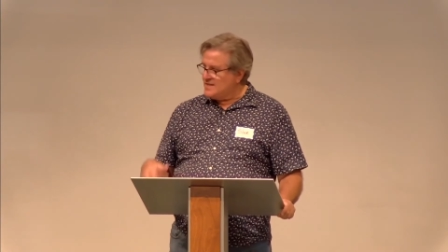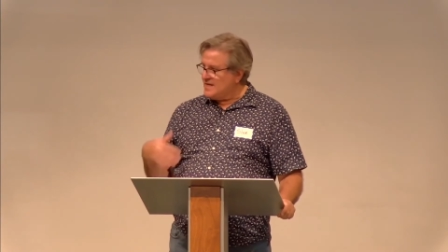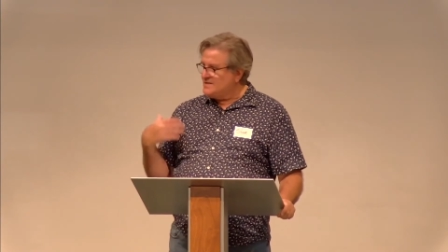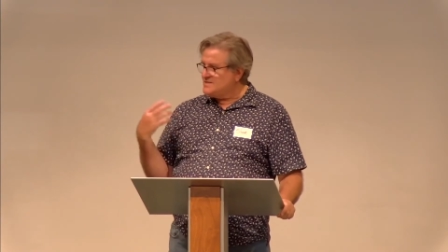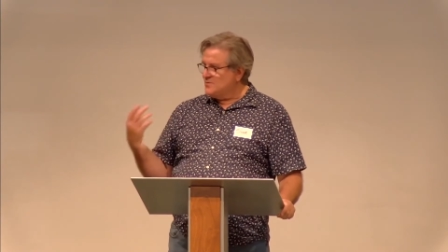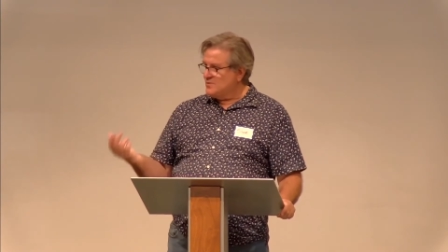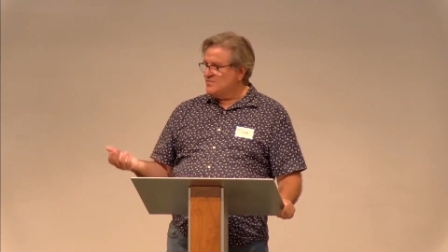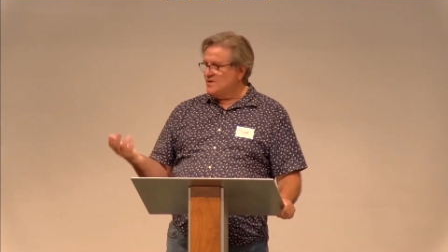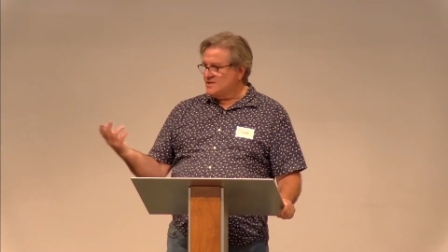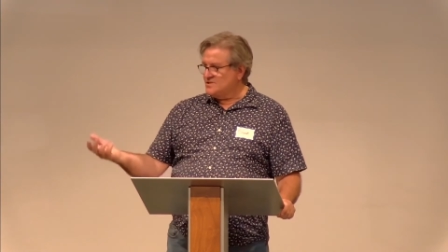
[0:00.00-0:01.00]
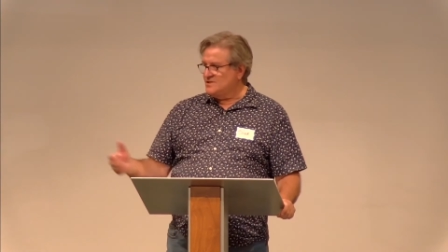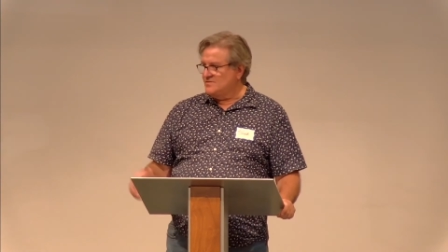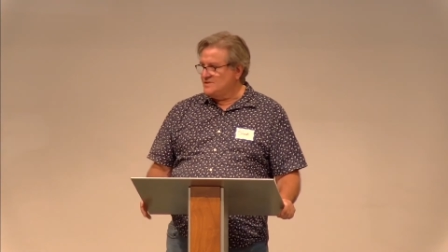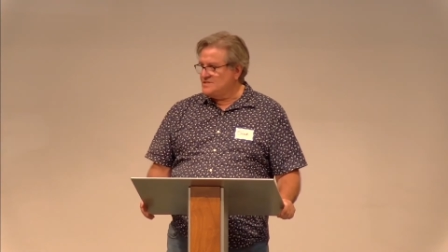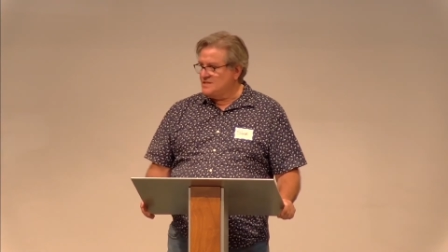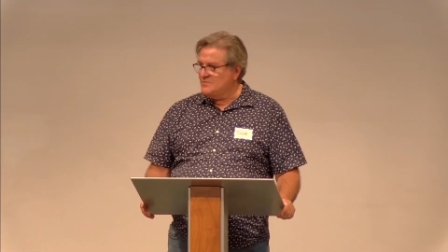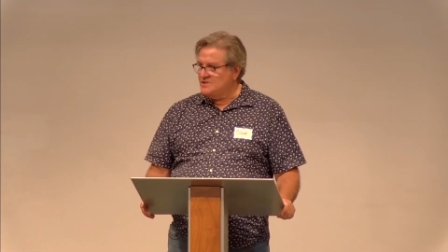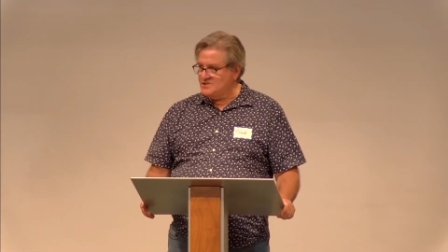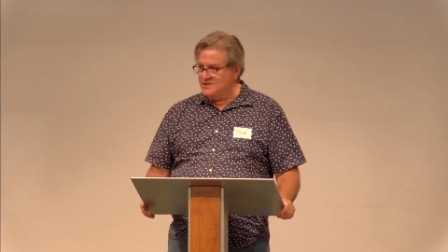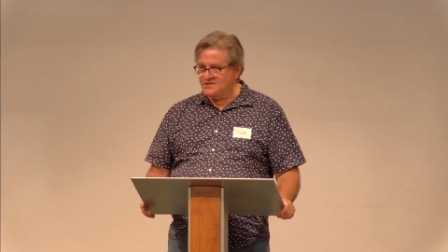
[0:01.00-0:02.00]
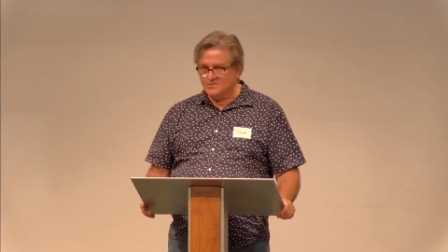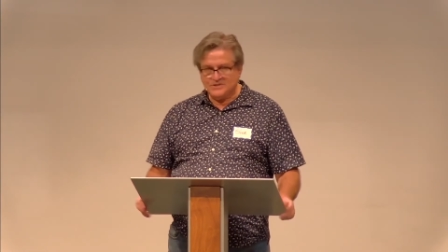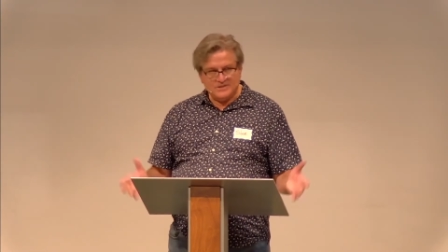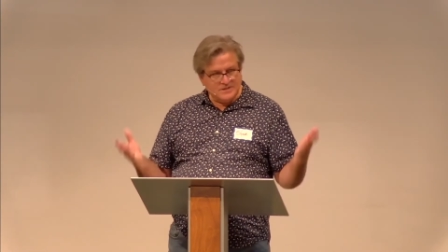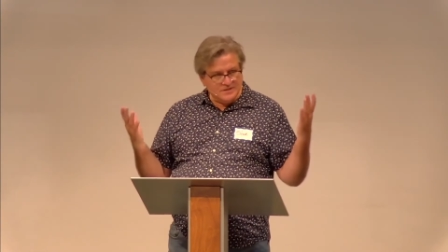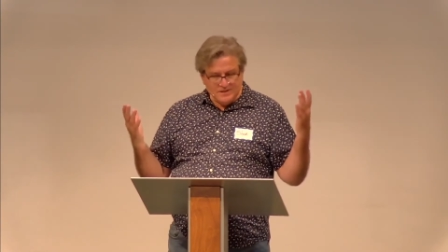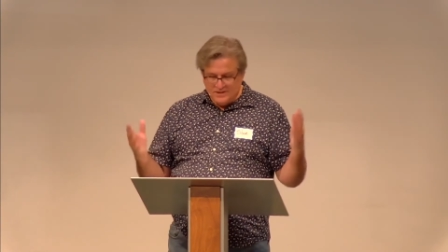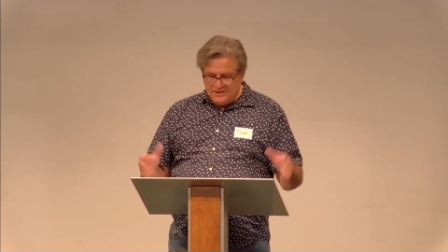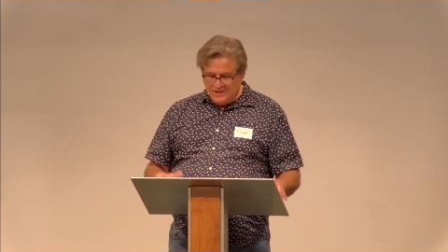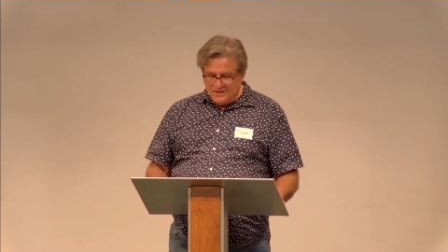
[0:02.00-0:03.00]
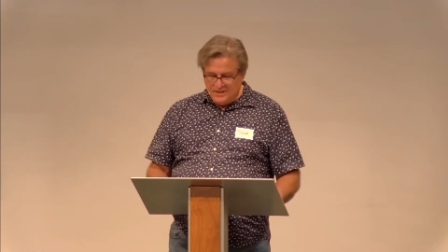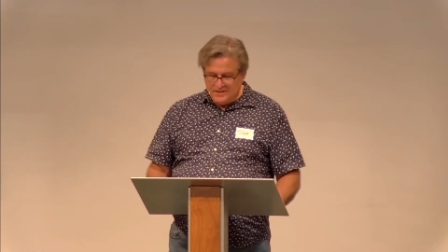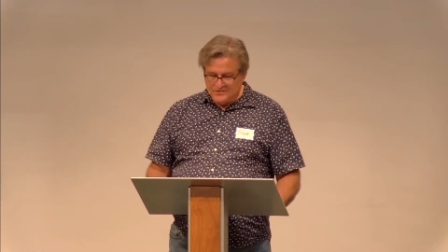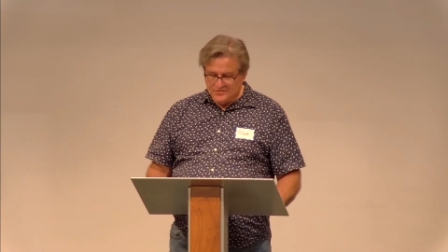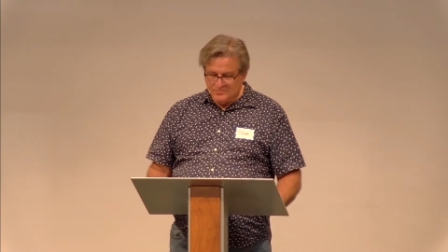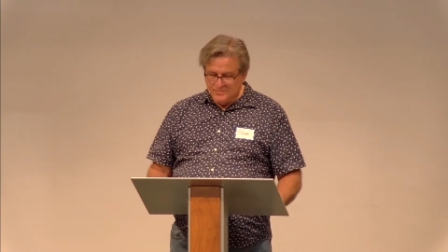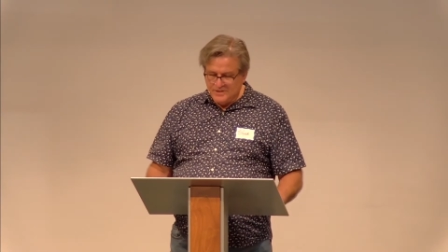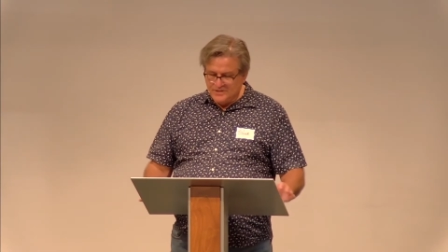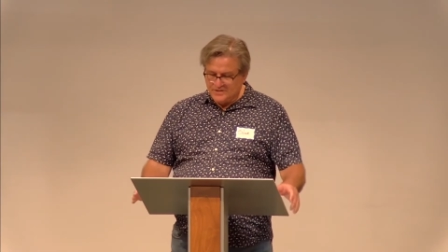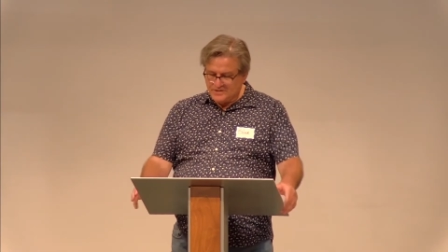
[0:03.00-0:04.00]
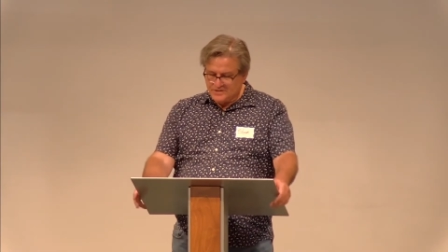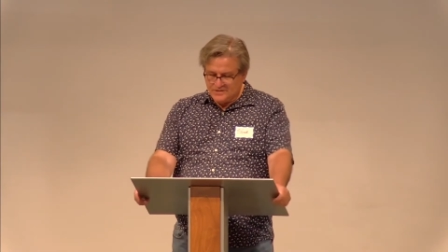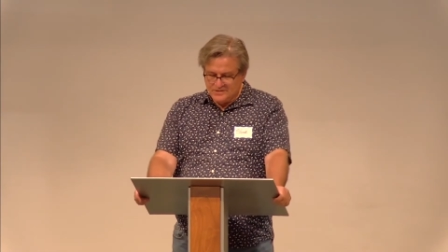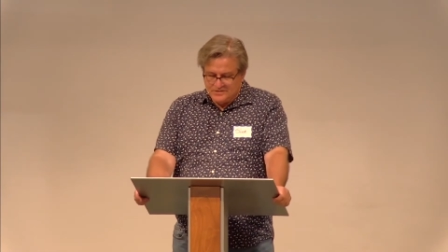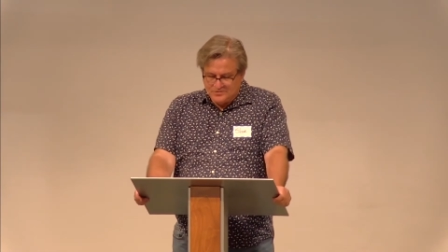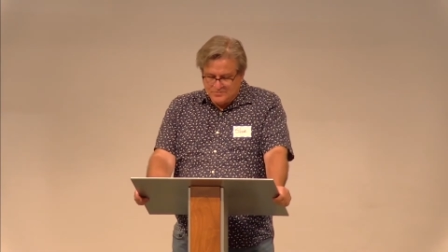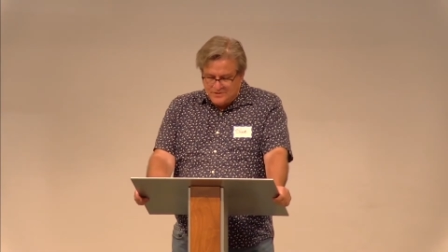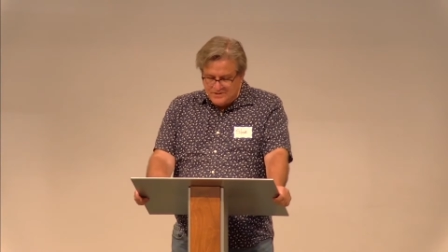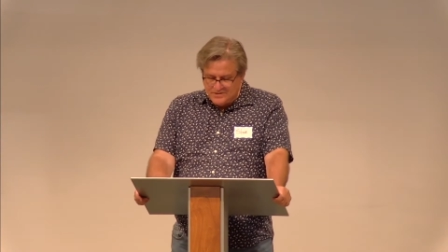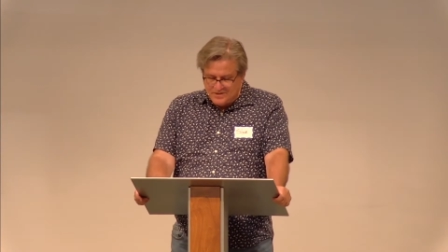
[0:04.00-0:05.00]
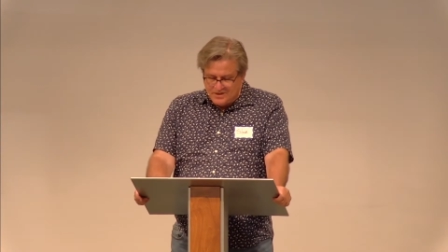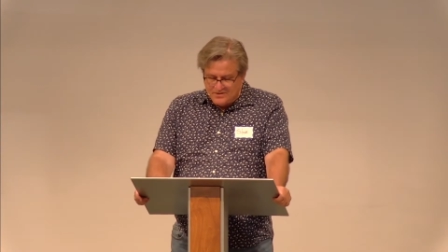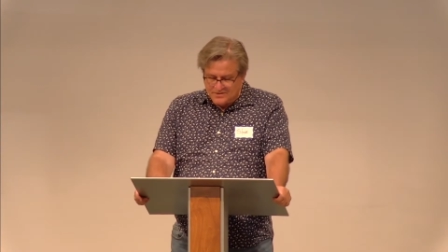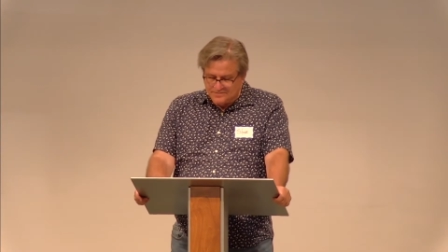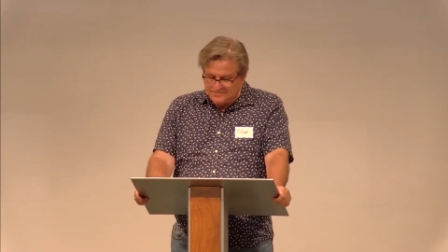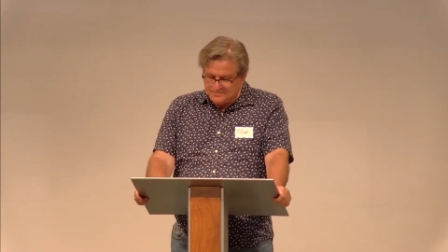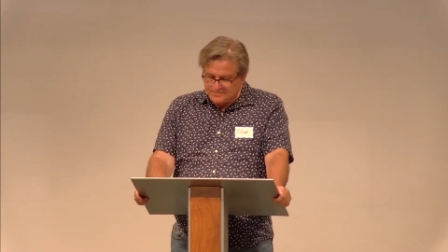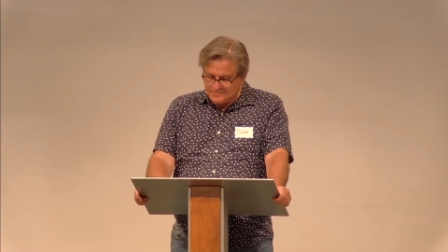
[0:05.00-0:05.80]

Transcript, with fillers: And that is a reflection of His image in us, which is, a, again, a tremendous, tremendous honor.